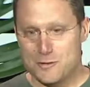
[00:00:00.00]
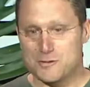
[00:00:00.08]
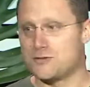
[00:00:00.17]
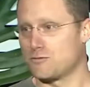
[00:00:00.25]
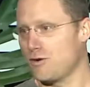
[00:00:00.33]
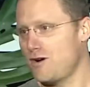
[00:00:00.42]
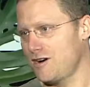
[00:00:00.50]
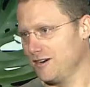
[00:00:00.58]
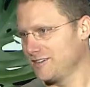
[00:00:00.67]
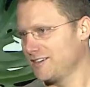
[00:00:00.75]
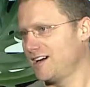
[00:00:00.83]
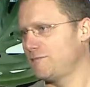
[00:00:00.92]
we were just
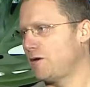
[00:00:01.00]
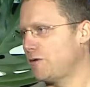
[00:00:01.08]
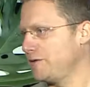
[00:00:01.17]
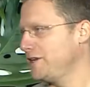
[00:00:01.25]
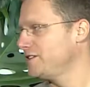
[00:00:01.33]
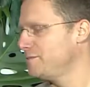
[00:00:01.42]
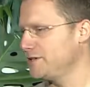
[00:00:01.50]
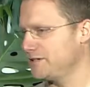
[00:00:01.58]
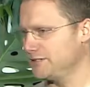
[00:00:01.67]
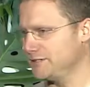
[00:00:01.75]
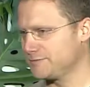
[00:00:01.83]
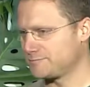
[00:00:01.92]
wrong about what we needed to
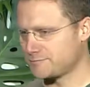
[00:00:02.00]
build.